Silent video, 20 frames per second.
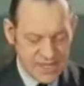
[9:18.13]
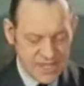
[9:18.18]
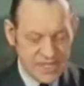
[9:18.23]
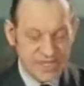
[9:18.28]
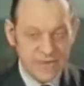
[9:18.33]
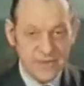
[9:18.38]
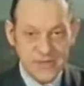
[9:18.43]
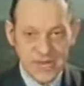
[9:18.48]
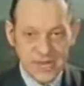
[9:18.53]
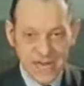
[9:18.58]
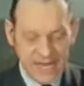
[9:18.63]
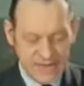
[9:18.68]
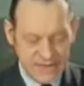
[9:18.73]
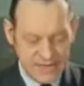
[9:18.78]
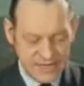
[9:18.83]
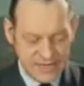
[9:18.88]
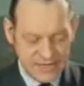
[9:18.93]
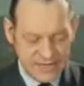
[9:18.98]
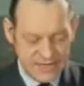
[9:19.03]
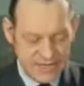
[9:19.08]
into an
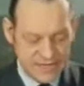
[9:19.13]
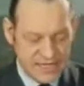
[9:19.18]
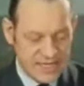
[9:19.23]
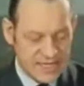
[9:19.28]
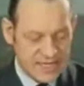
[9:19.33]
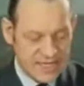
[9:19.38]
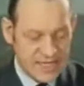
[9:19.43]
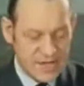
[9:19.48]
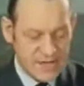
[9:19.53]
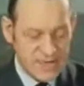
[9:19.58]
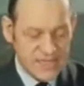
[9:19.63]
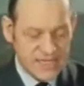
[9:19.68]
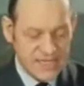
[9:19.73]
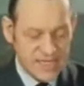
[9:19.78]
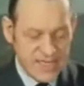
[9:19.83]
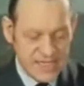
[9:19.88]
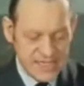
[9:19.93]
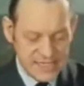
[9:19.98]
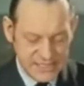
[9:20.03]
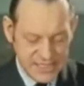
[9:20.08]
electric circuit which
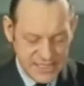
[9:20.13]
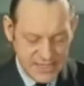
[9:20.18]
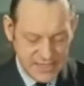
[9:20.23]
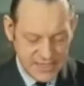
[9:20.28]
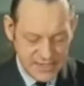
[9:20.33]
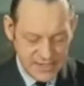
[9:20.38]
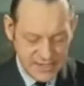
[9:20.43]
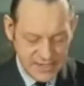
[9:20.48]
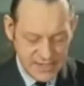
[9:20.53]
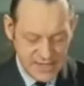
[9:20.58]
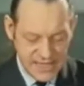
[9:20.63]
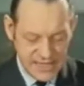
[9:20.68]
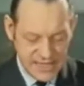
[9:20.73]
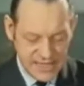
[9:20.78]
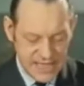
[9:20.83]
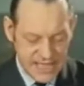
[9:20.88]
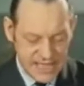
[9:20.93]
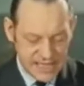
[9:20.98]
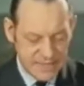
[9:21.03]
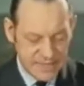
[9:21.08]
links it,
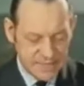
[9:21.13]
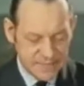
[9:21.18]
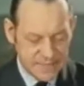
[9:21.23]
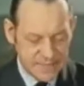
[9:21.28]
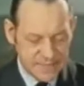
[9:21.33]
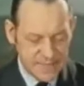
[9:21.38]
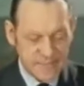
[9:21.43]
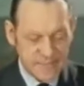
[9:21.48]
like that.